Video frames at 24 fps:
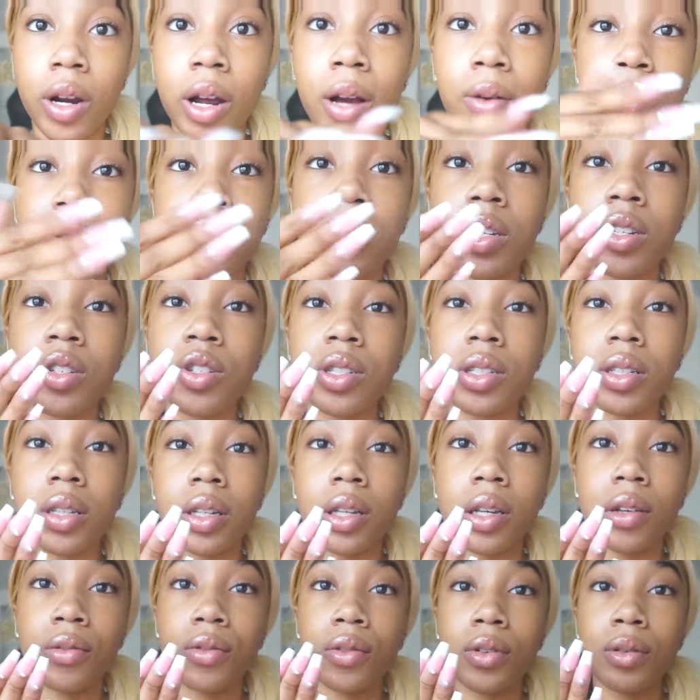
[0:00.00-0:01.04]
I was gonna just
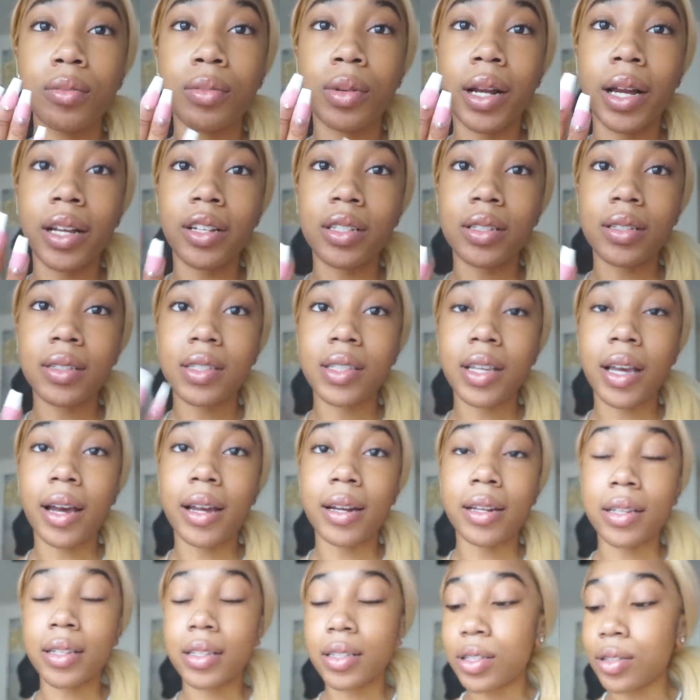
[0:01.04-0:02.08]
leave them, but I
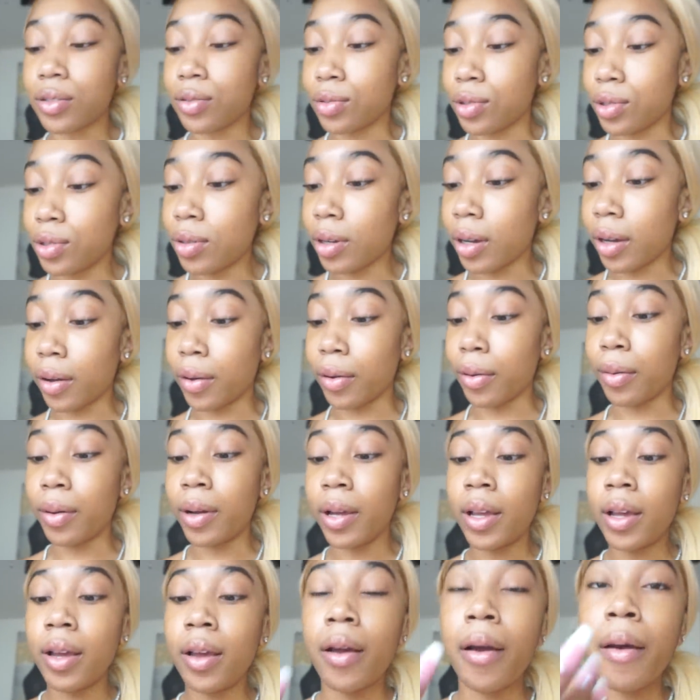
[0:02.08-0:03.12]
decided to, you know,
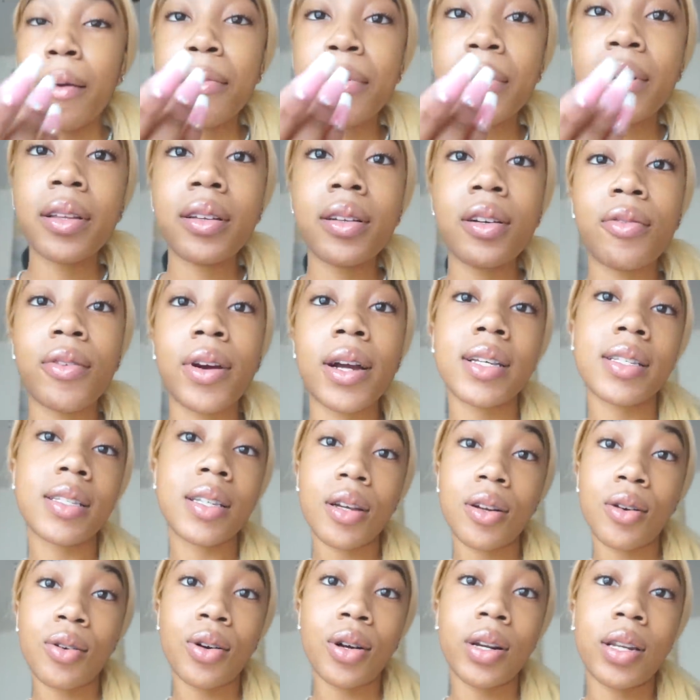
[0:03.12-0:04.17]
put a little
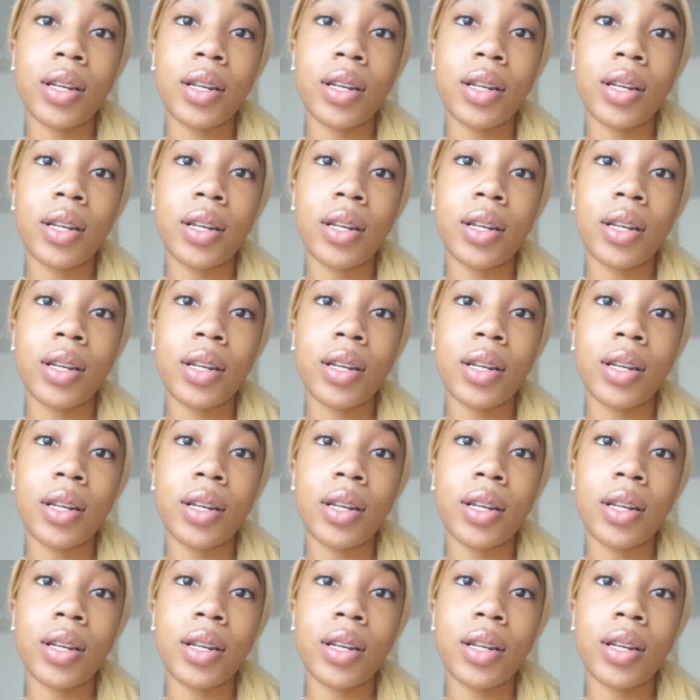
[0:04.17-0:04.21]
rhinestone on